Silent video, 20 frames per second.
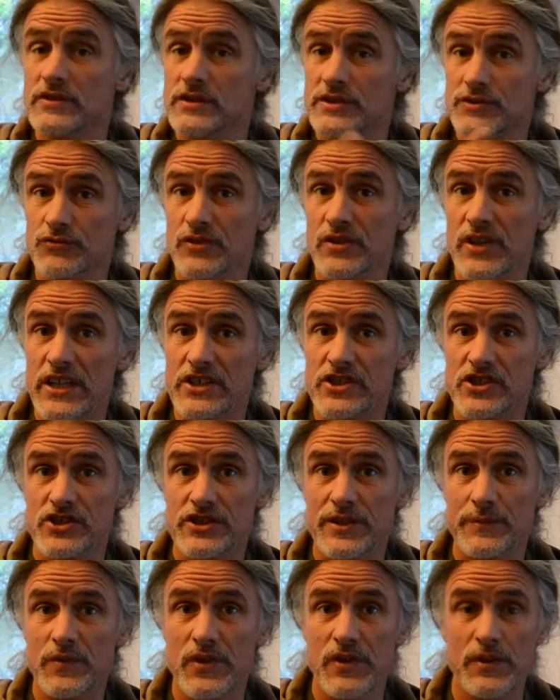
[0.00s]
Its
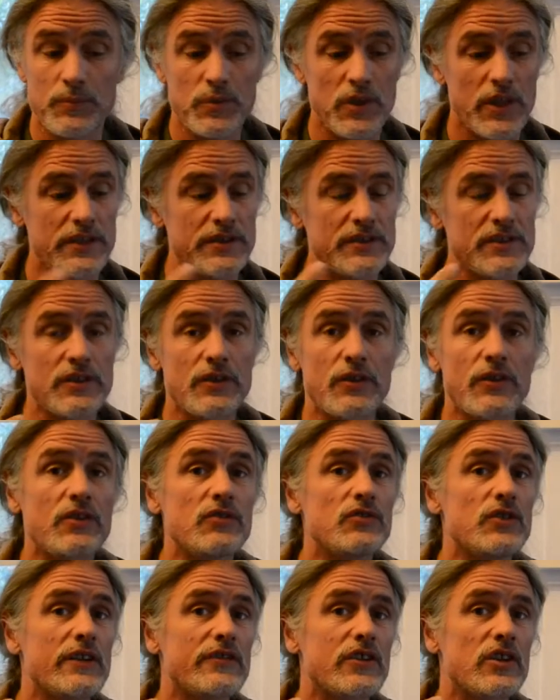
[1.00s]
relationship to the blood. You know,
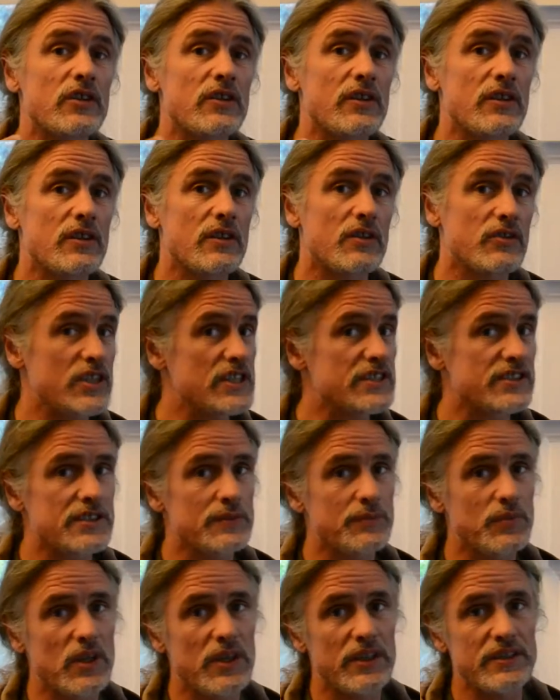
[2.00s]
the liver cleans
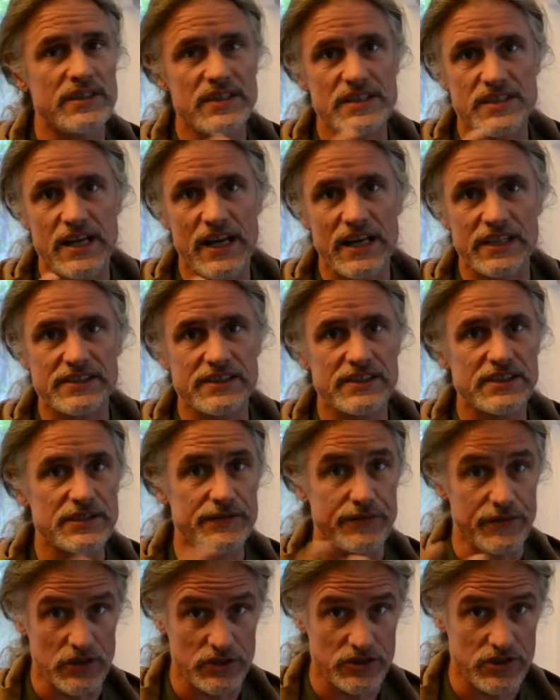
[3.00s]
the blood, detoxes,
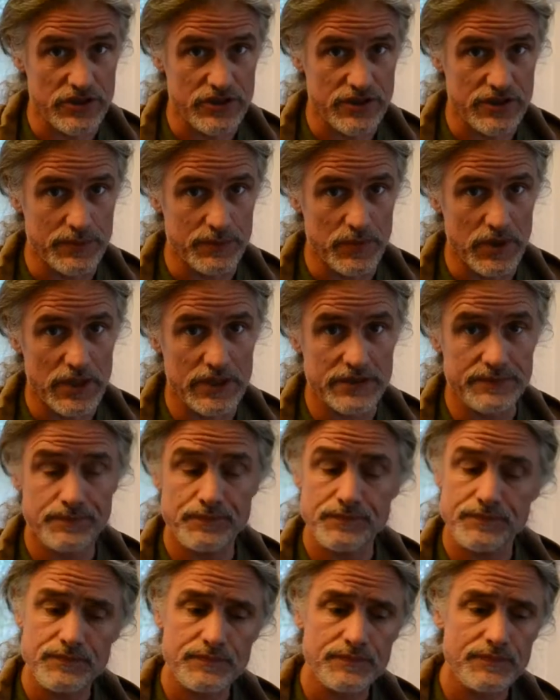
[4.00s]
filters the blood,
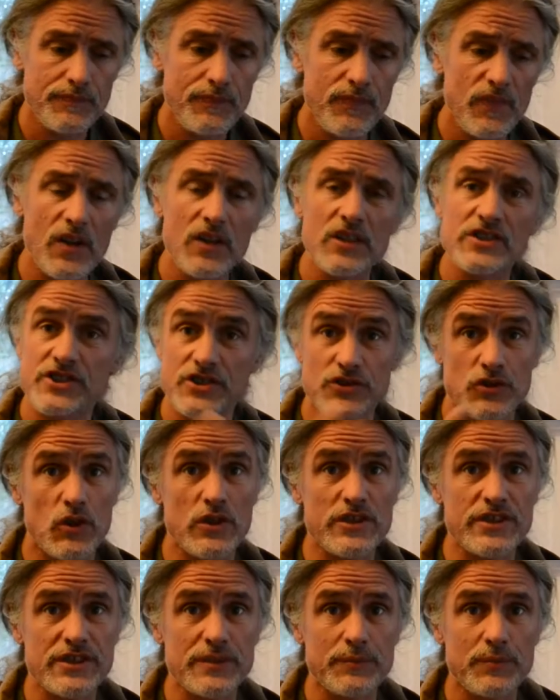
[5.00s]

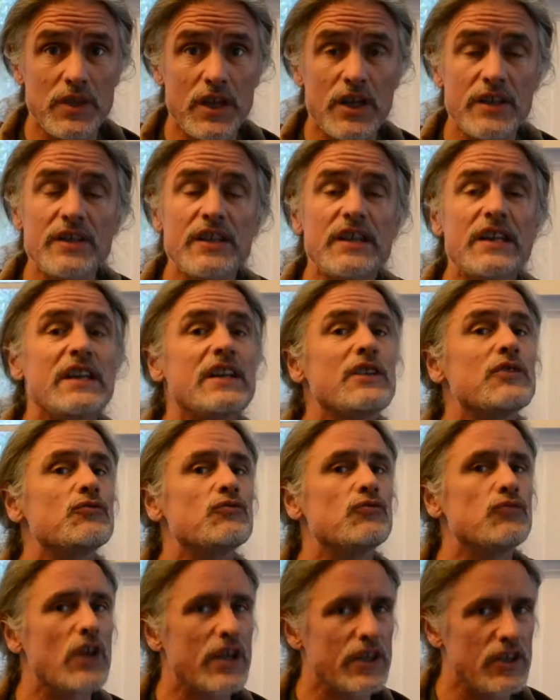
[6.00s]
stores the blood,
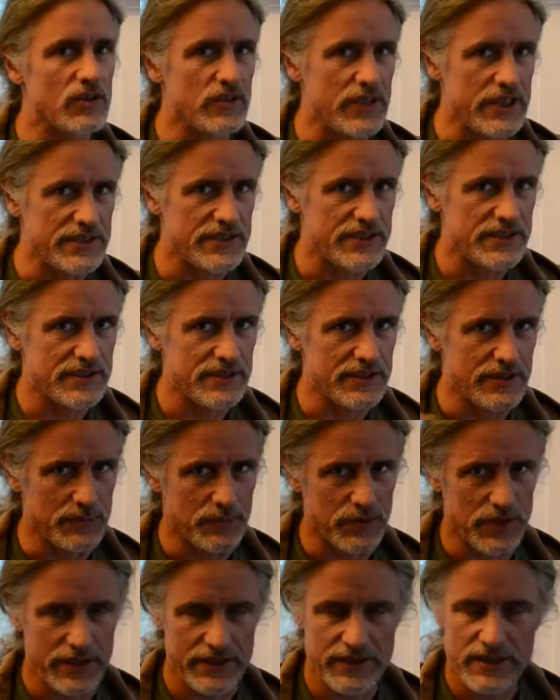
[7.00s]
regulates the
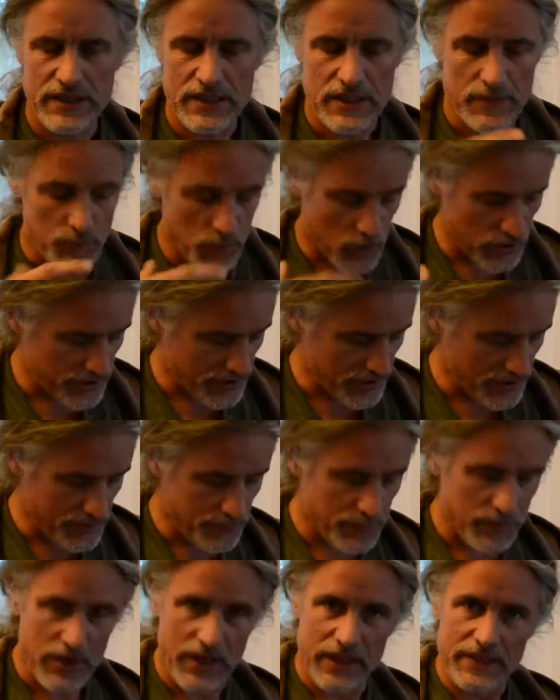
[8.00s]
blood. Most of the
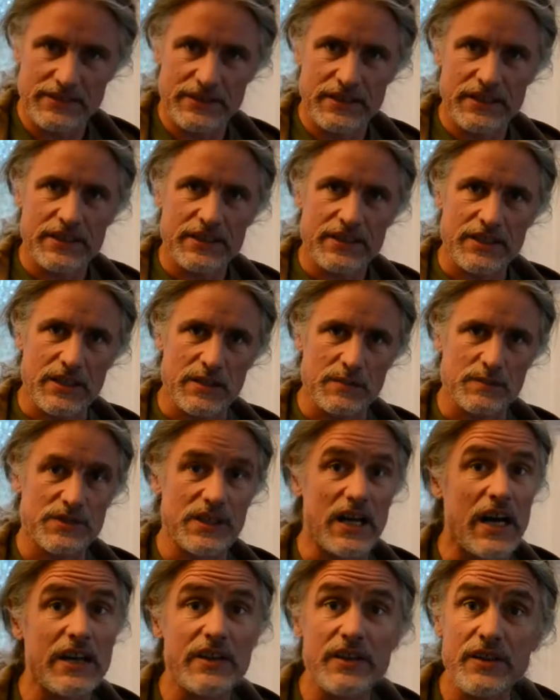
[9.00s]
blood
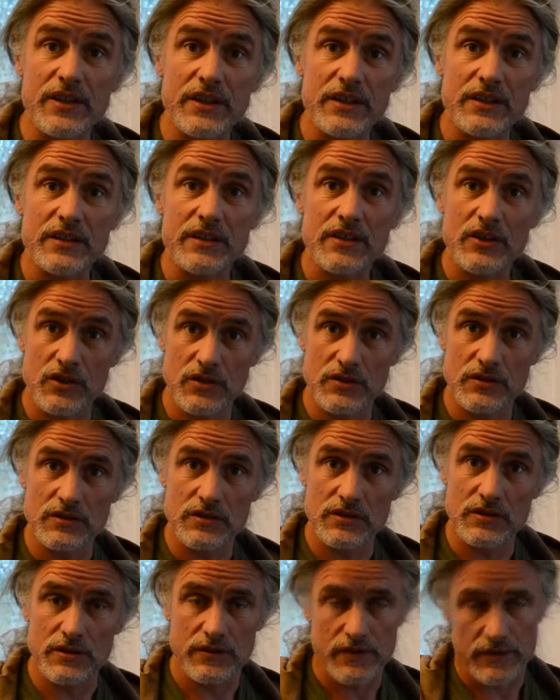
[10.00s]
comes out of
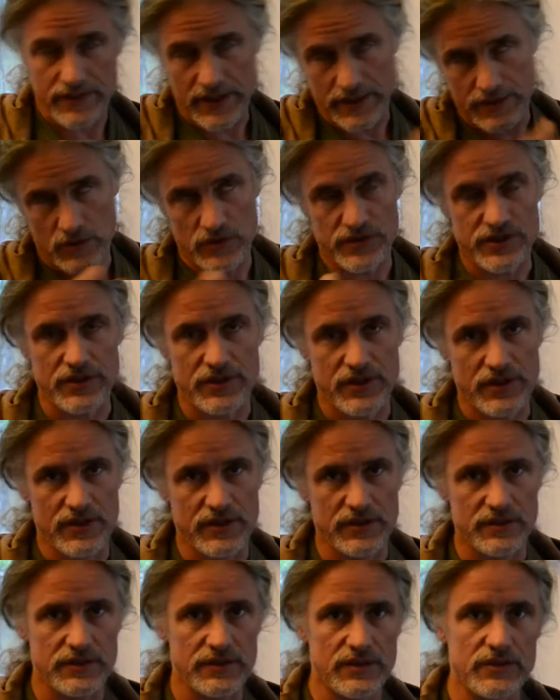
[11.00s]
that goes into
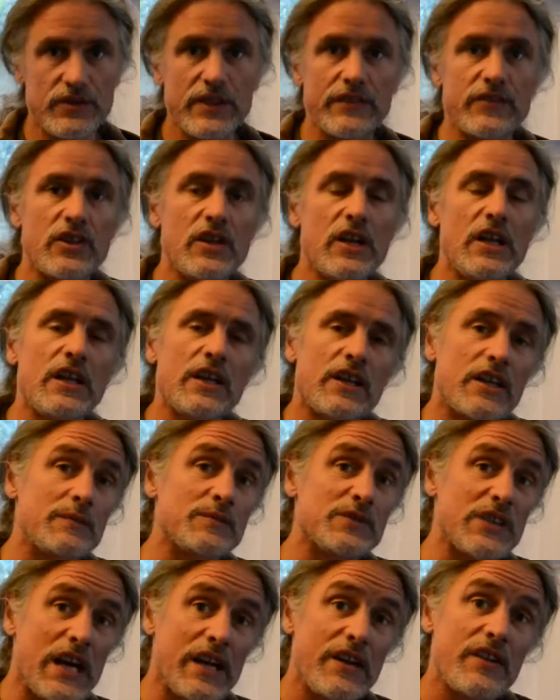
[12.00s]
the liver,
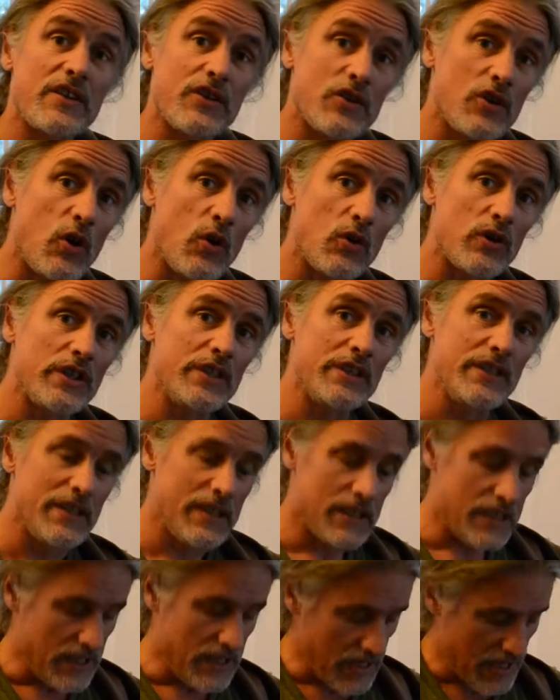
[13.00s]
comes out of the colon,
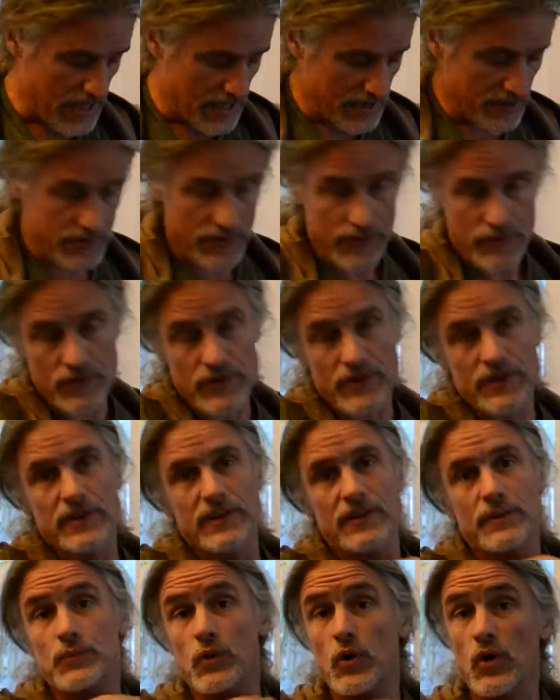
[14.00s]
and through the
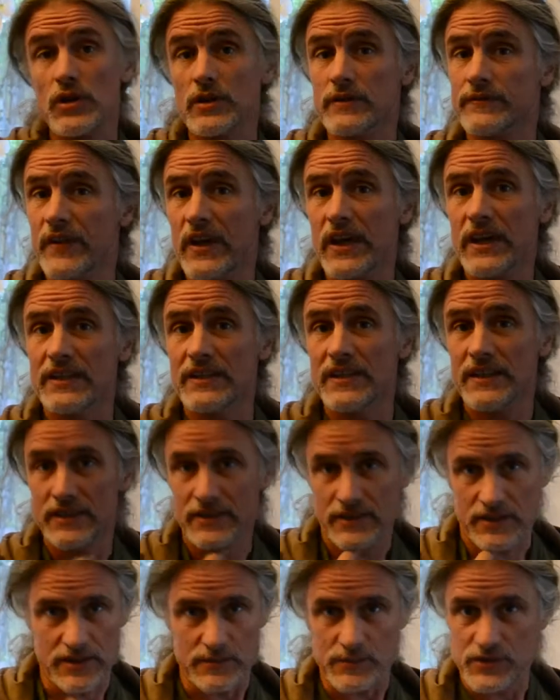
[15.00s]
portal vein,
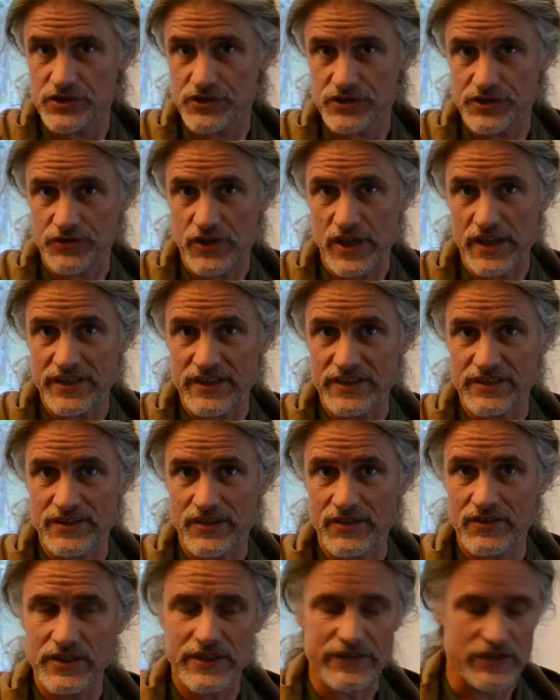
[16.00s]
comes straight
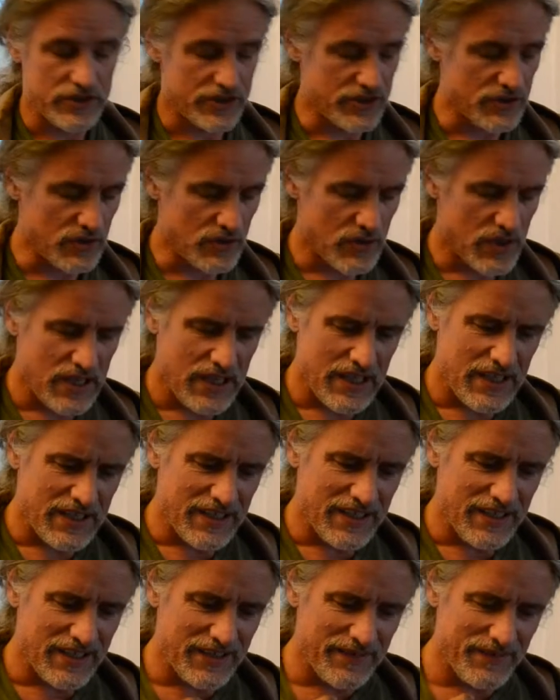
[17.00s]
into the liver. So
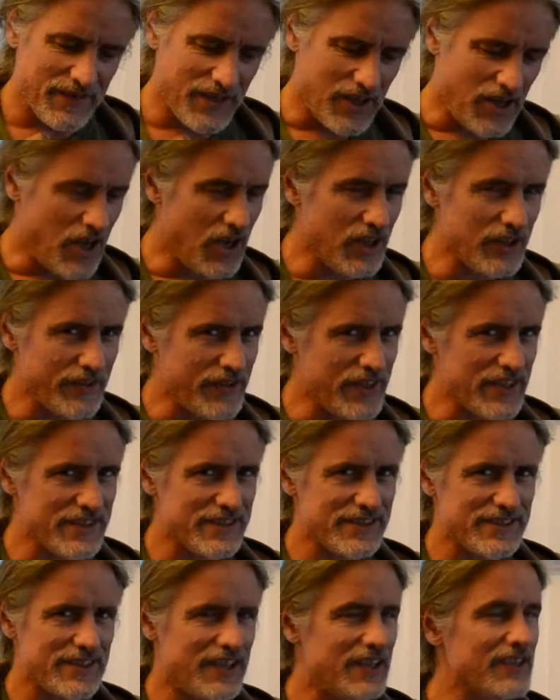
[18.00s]
all of
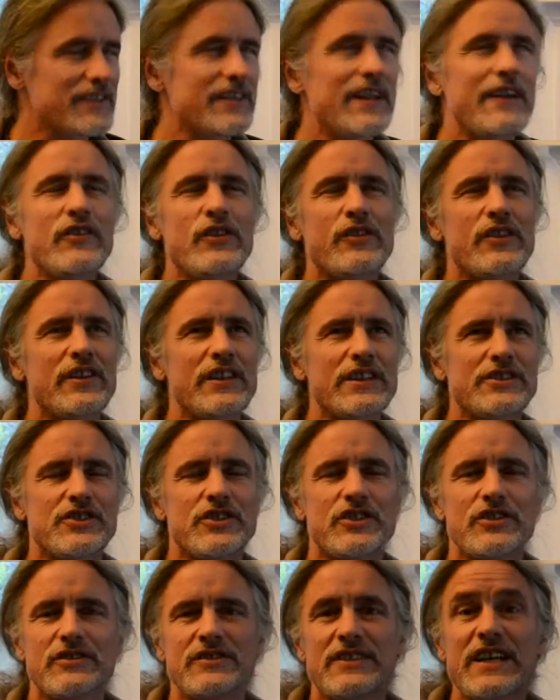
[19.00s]
this, everything
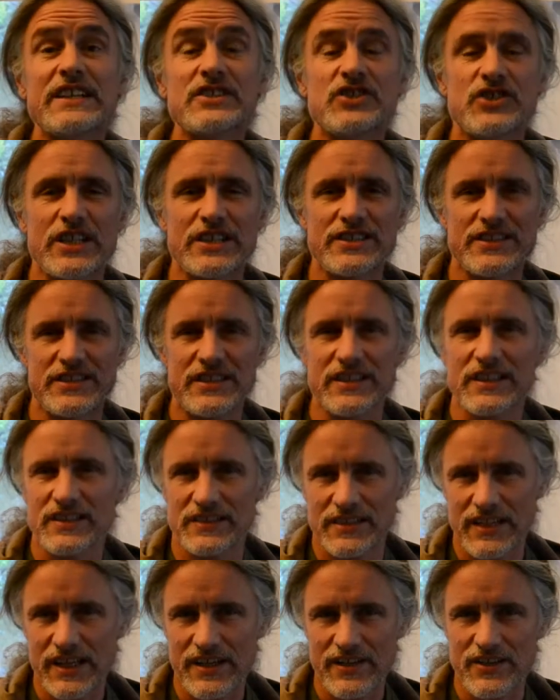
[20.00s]
that you're digesting
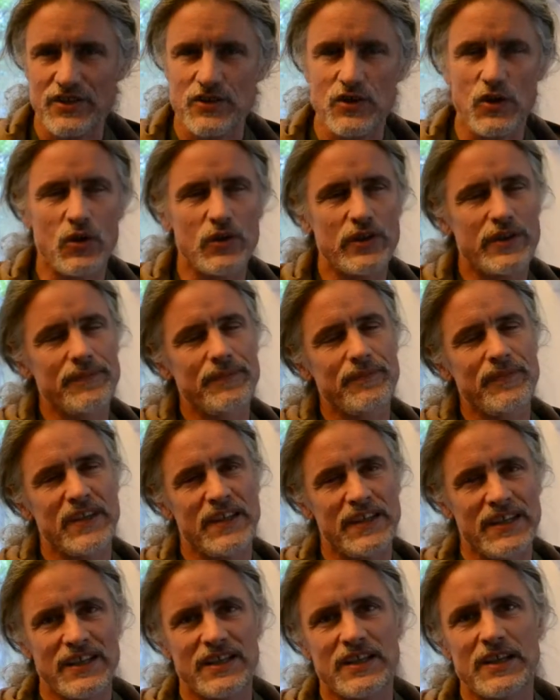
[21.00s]
out of the colon
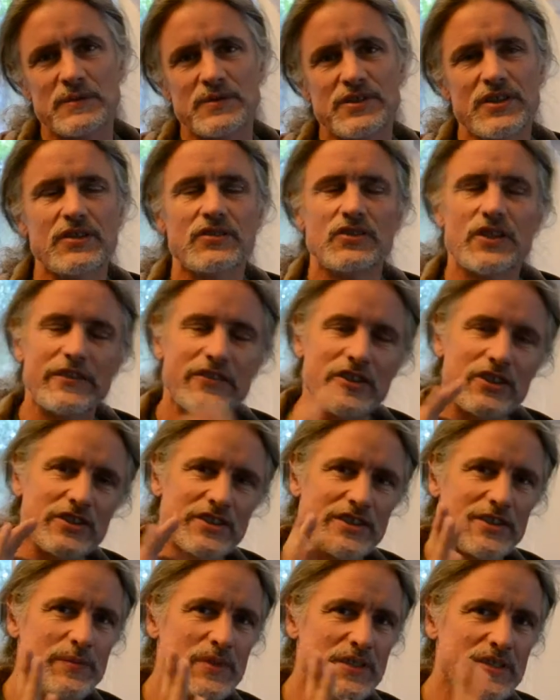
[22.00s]
comes to the liver
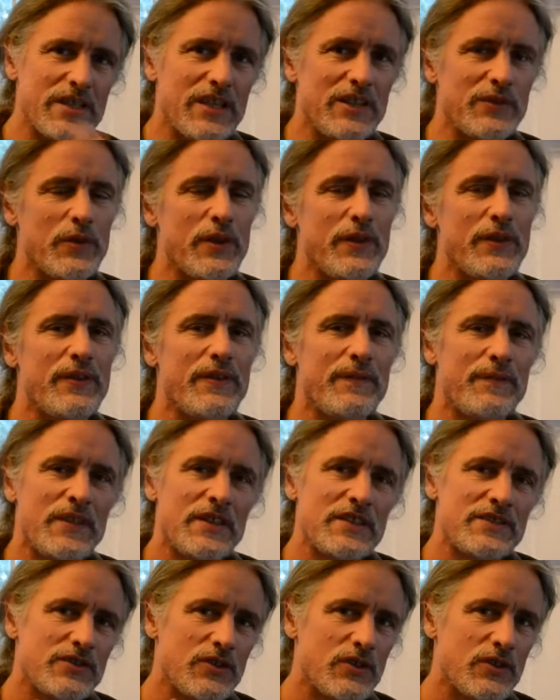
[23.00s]
to be dealt with.
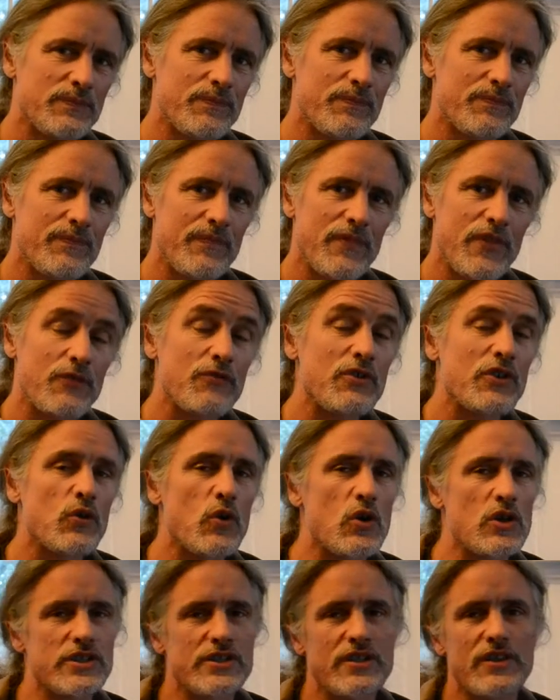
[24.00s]
So
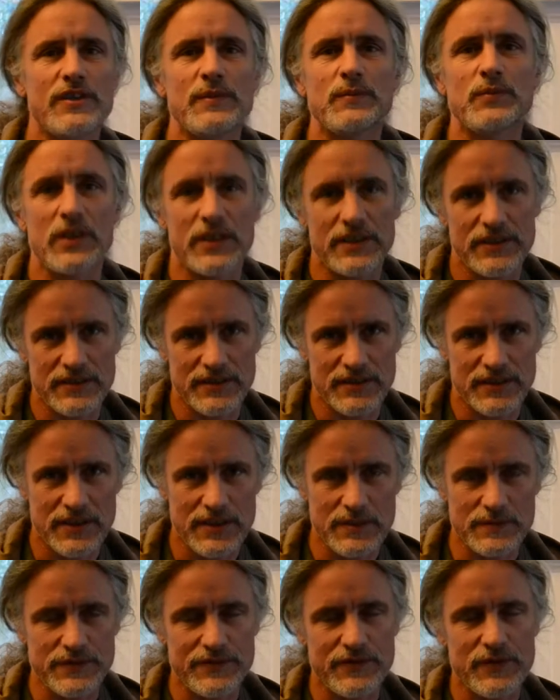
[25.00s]
3/4 of the blood
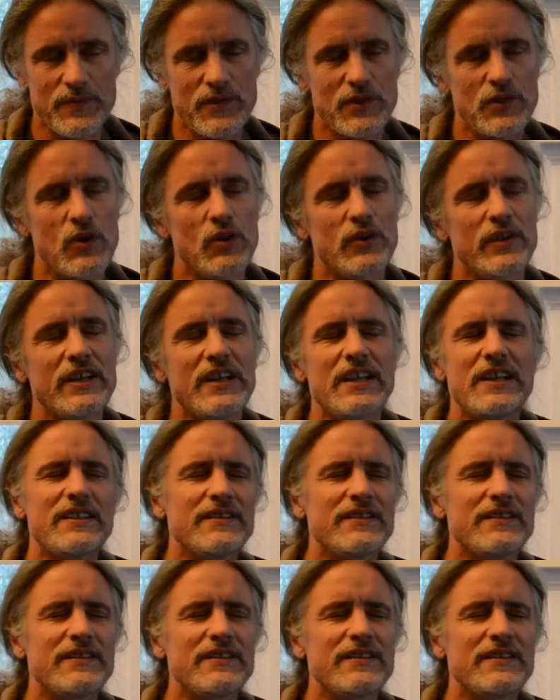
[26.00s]
comes from the colon.